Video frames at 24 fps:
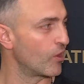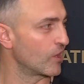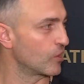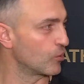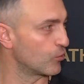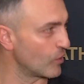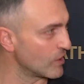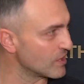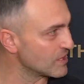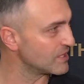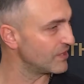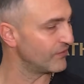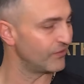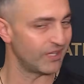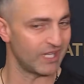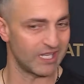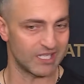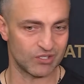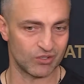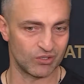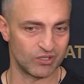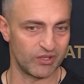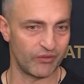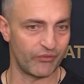
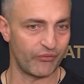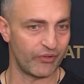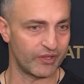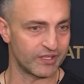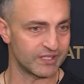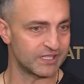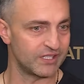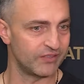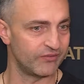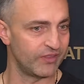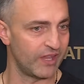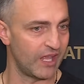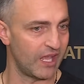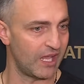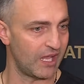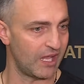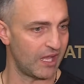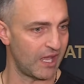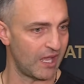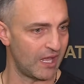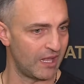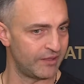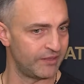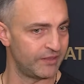aggressiveness on defensive net
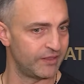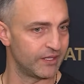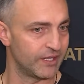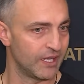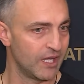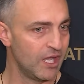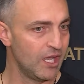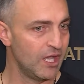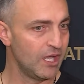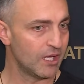and